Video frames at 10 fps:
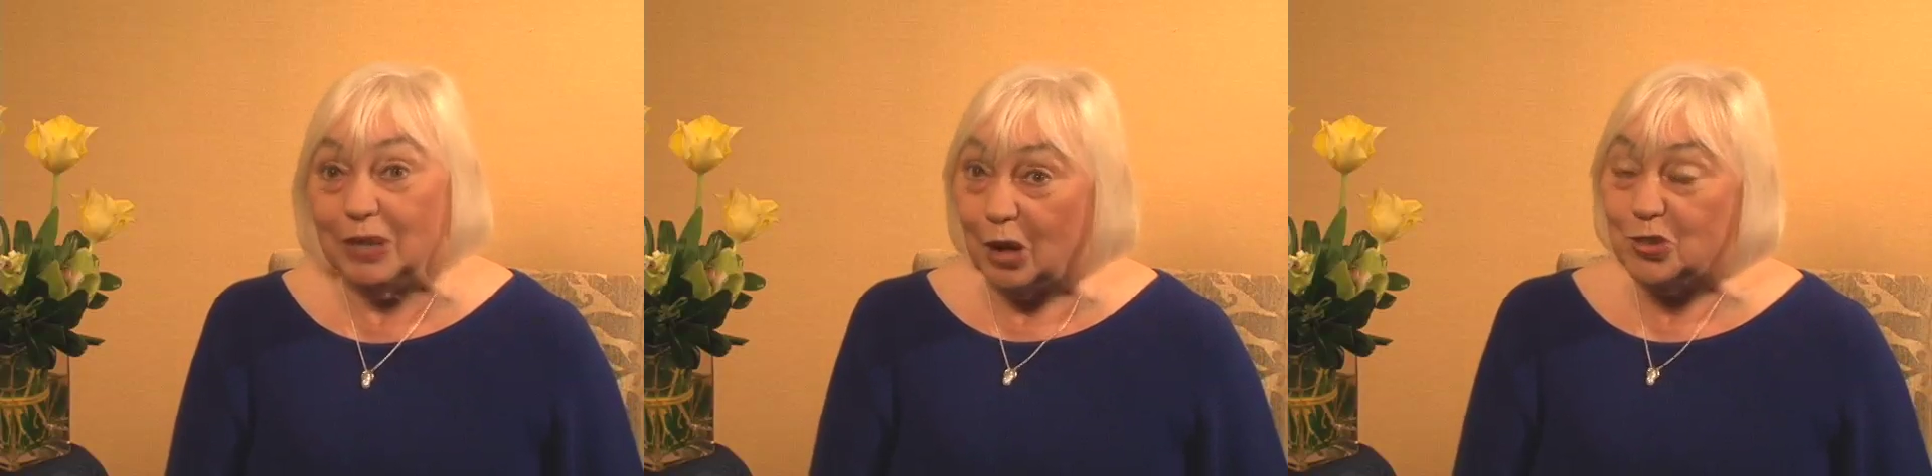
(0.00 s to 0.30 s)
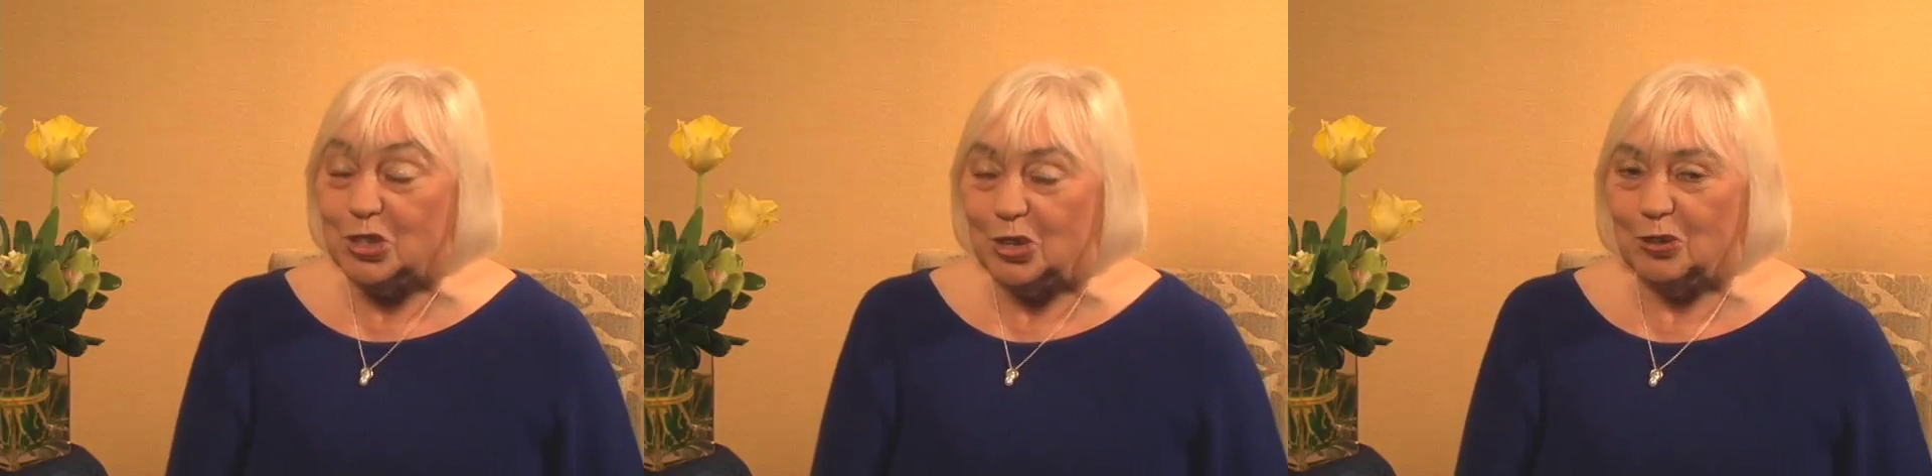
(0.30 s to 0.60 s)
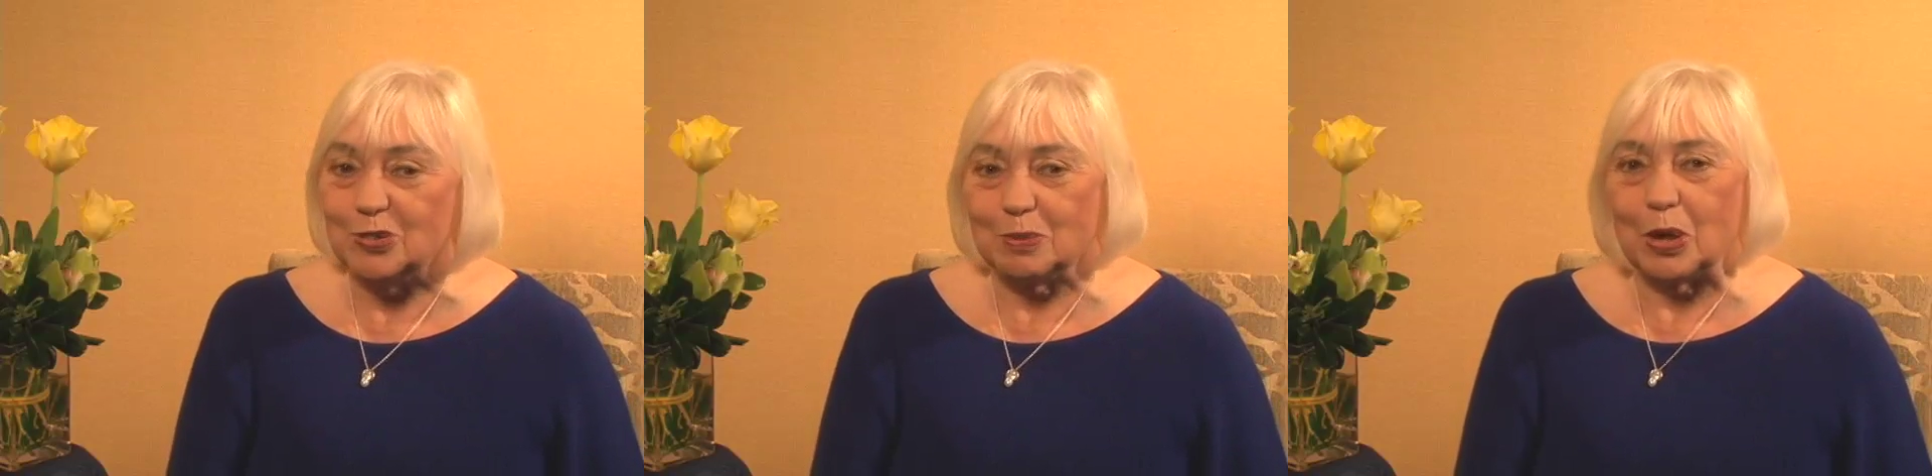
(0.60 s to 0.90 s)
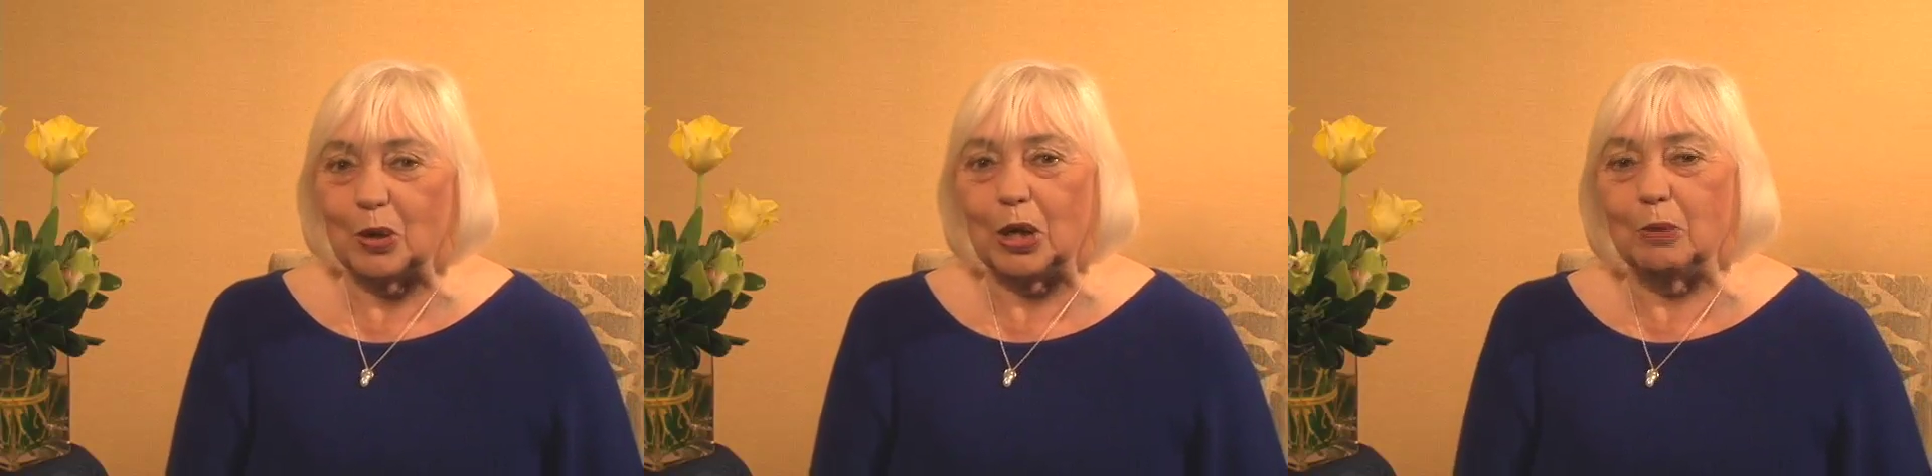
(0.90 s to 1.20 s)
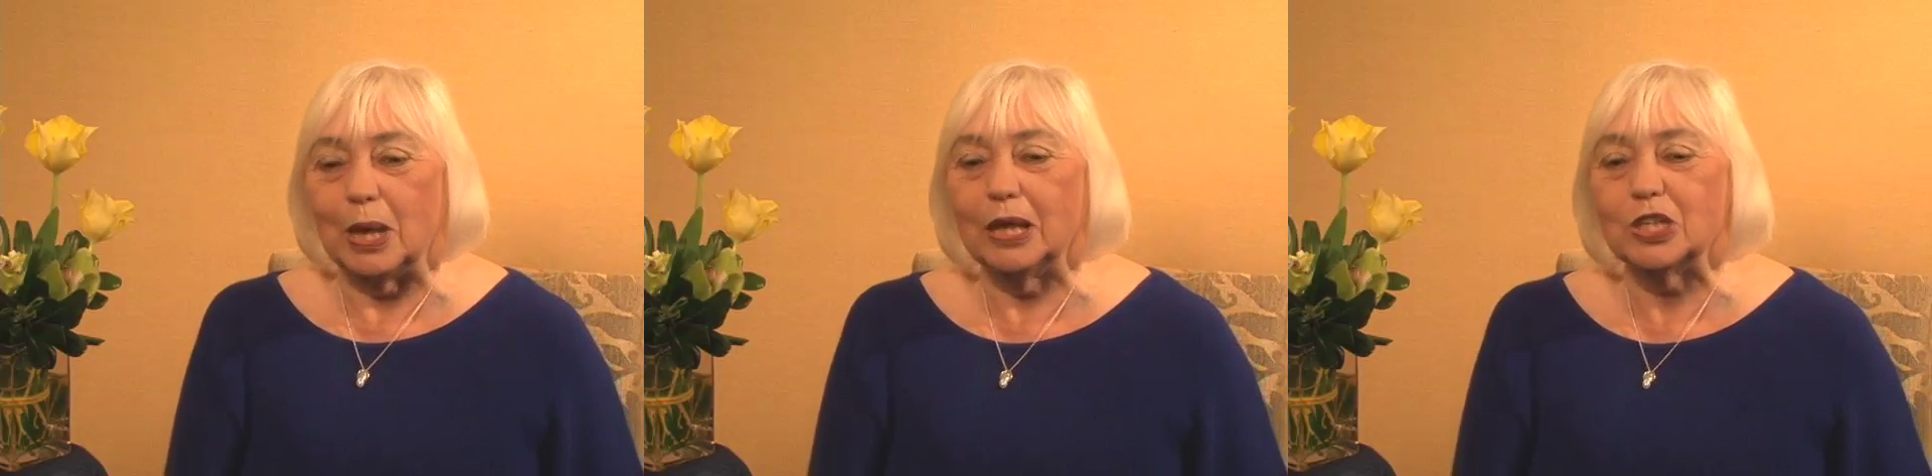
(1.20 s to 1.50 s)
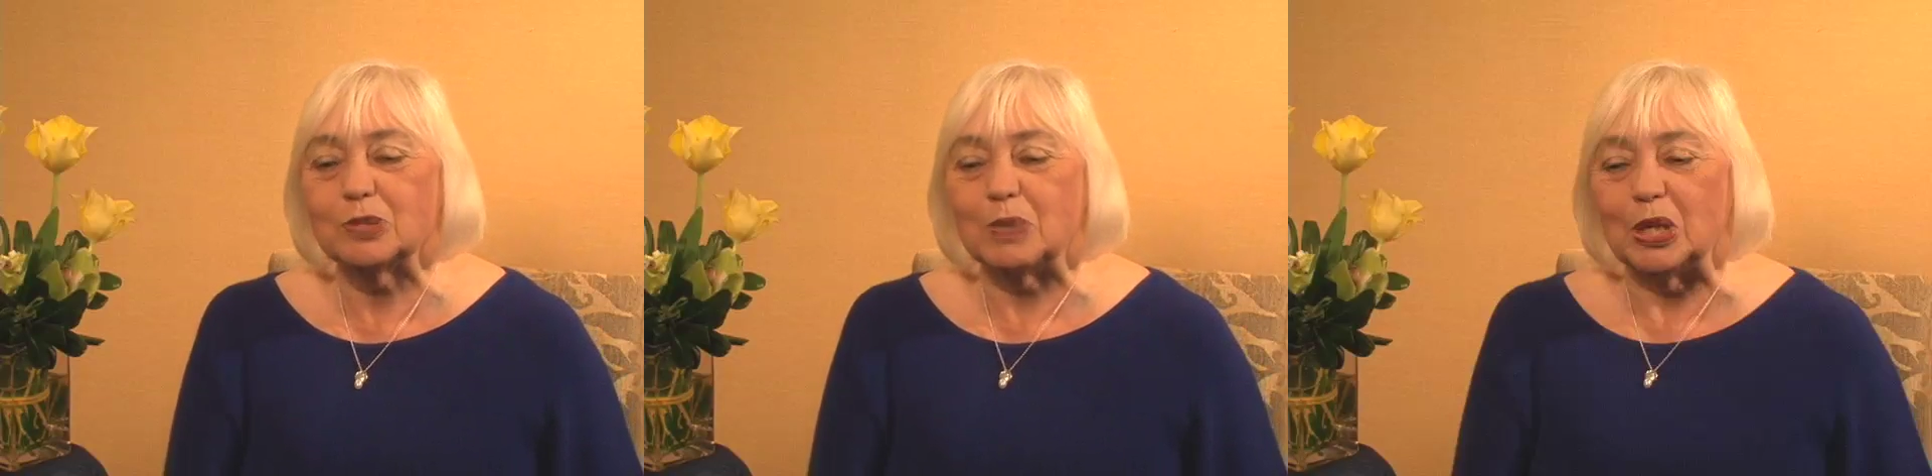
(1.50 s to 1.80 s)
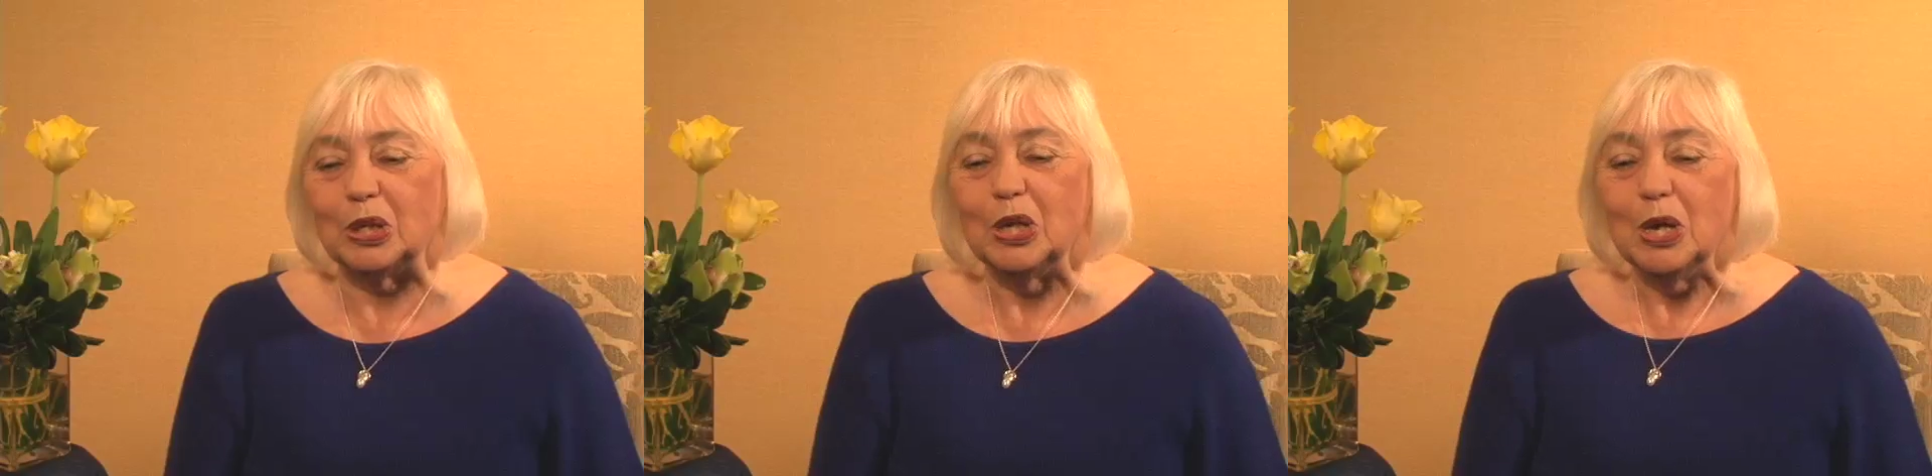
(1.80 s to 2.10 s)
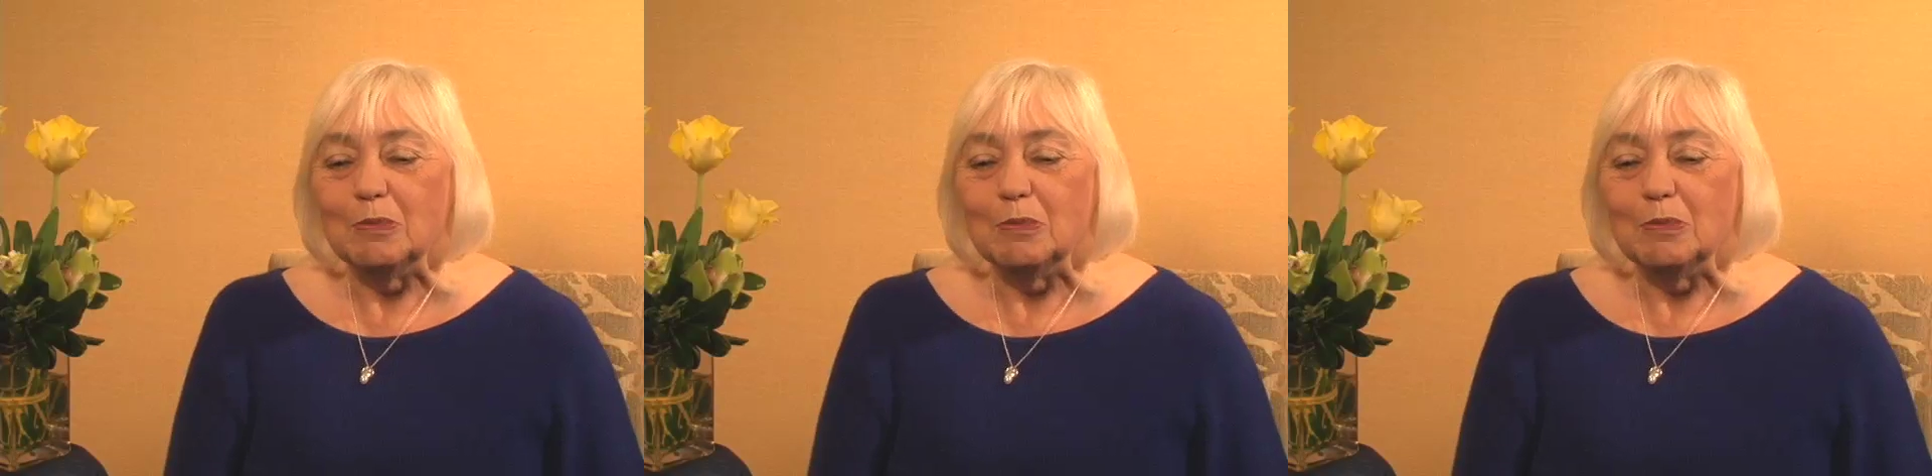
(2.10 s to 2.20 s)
Now she knows about care management